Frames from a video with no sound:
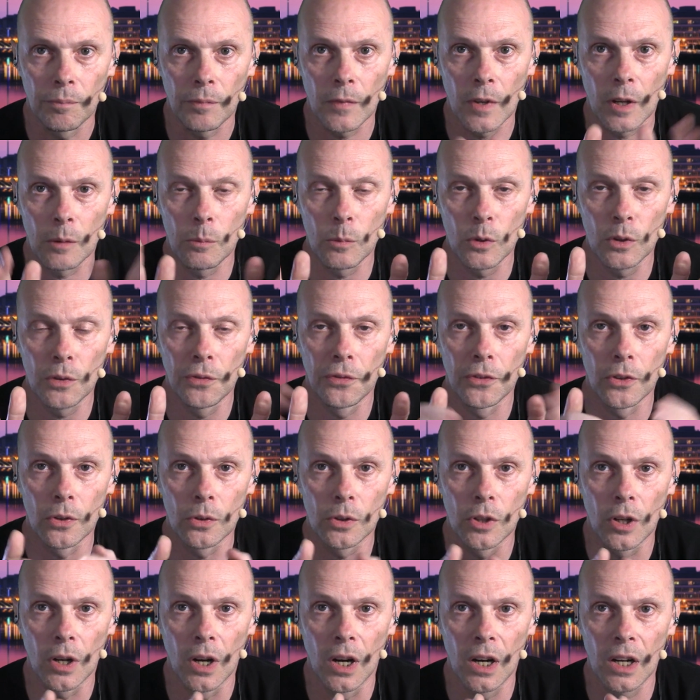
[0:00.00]
I move
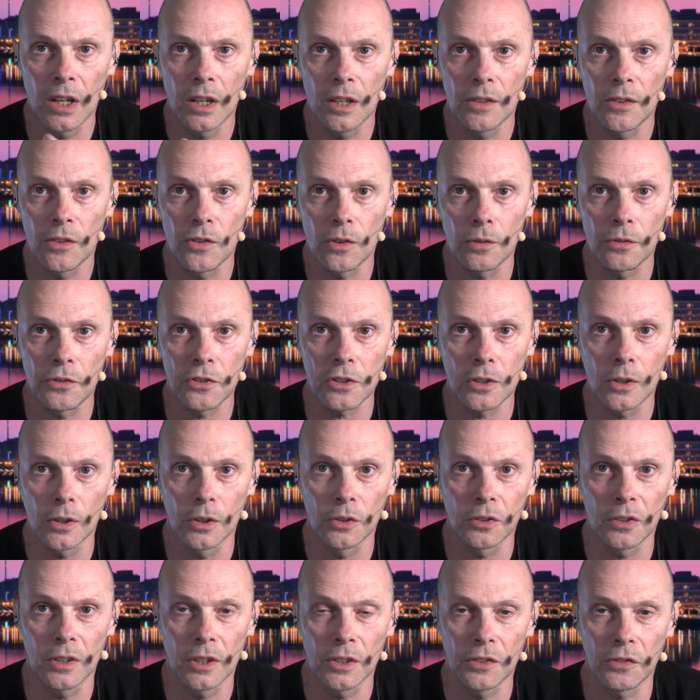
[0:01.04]
to the Highlands of
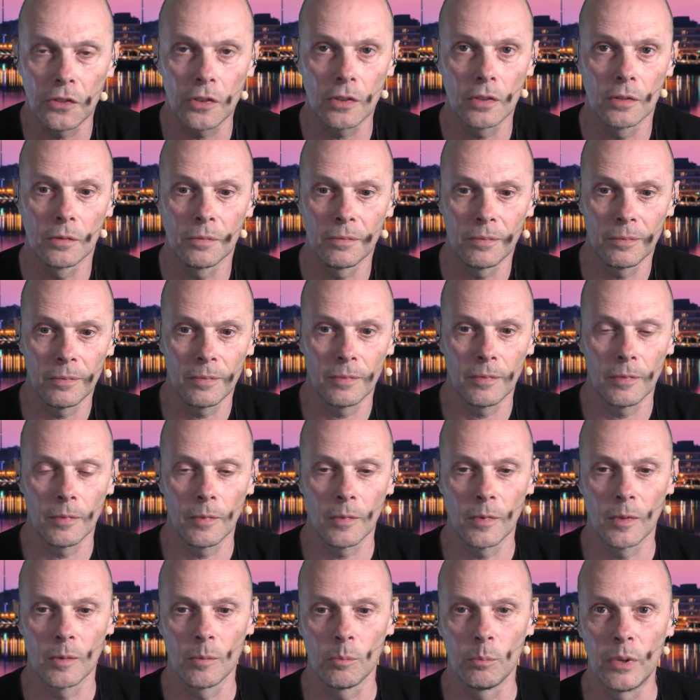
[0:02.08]
Scotland,
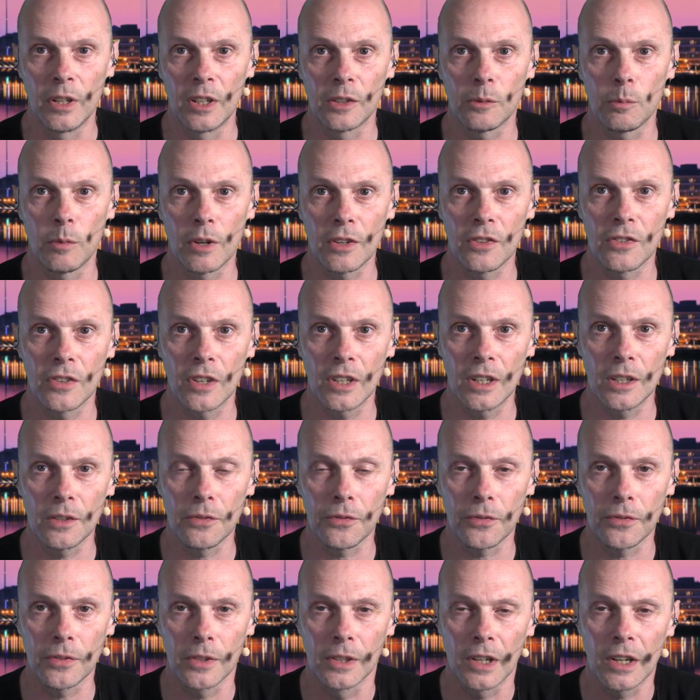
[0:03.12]
build
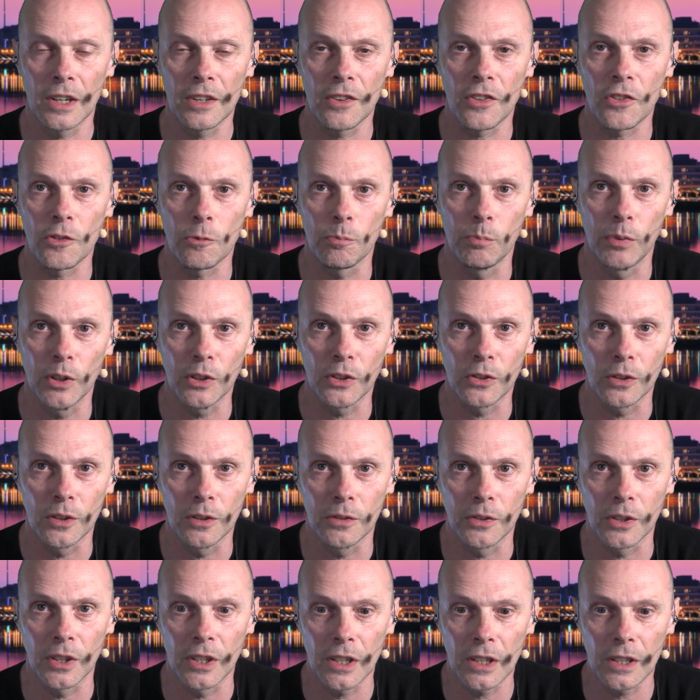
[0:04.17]
myself a nice spot
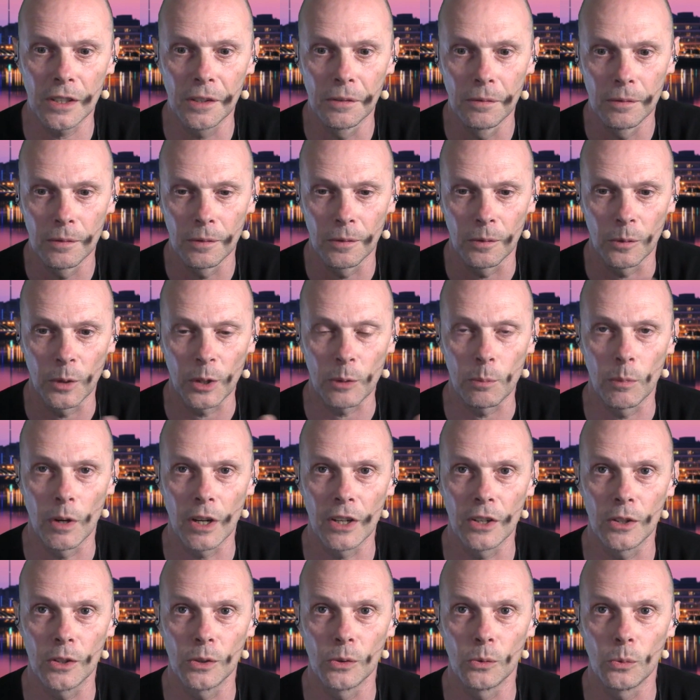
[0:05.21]
over there with
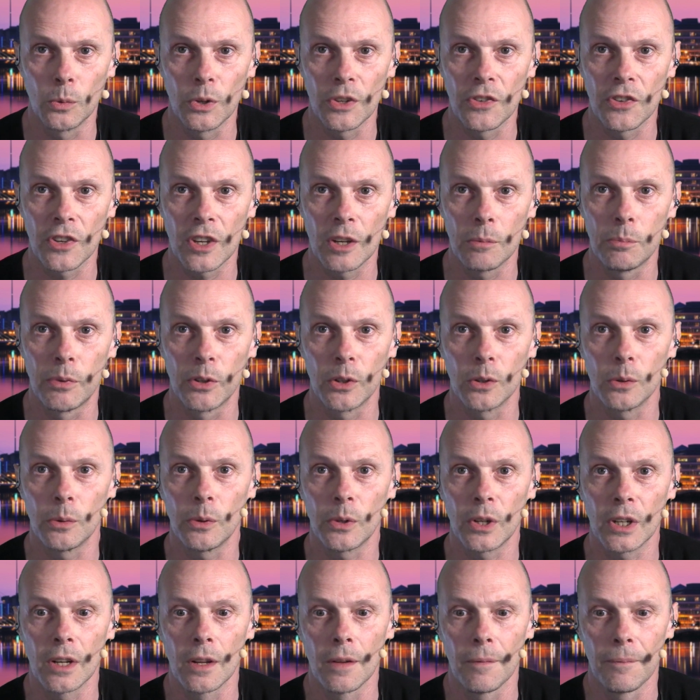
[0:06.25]
my own whiskey
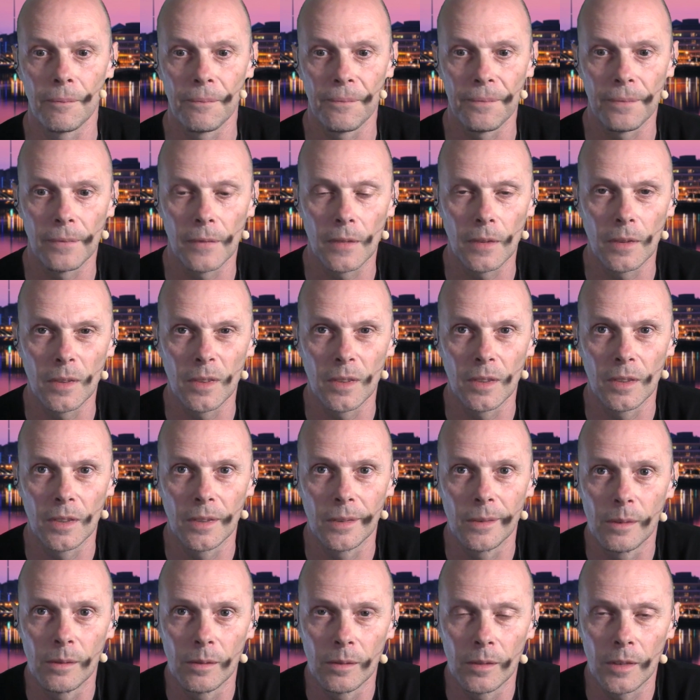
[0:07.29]
brewery,
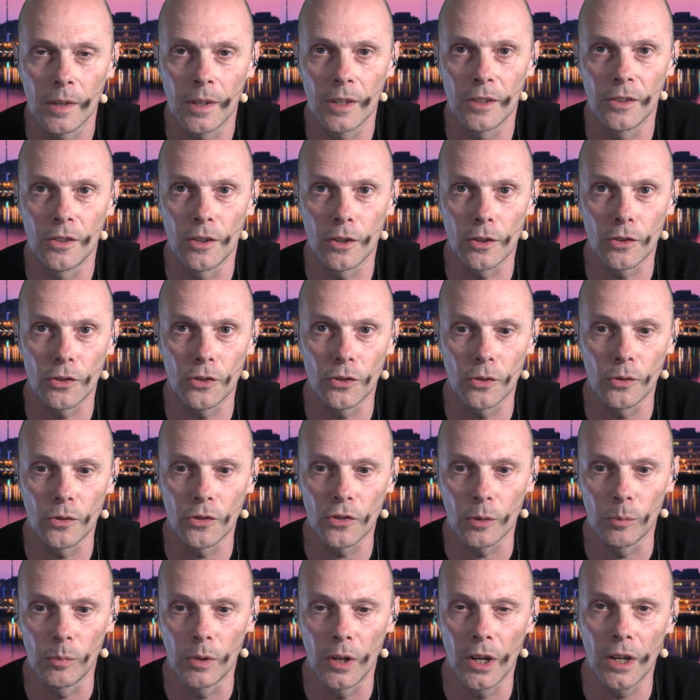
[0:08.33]
and just do
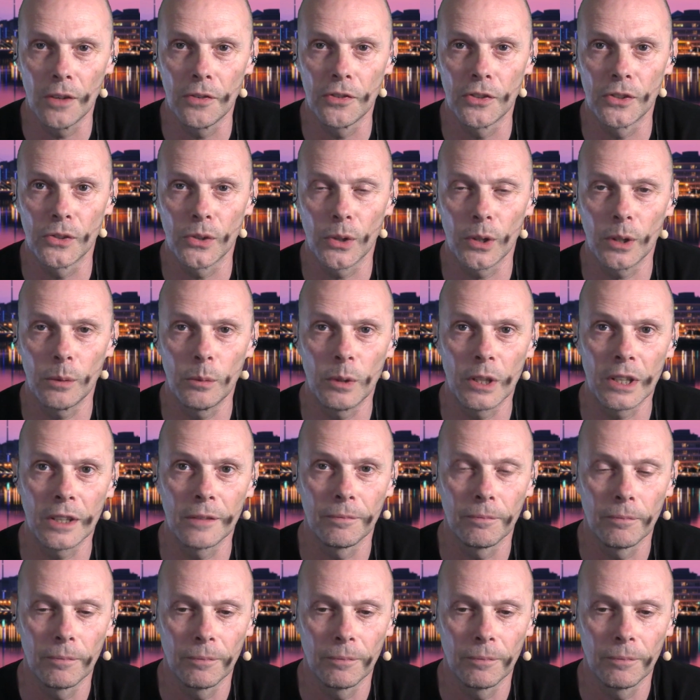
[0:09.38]
some live streaming.